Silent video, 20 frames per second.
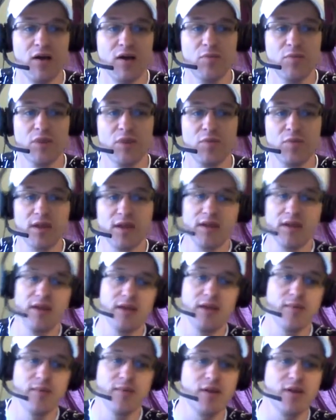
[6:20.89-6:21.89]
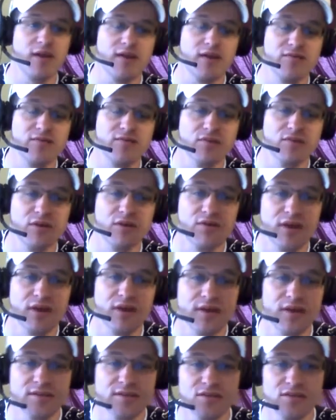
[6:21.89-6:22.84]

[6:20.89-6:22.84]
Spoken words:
But I'm liking him and a lot of Toronto guys.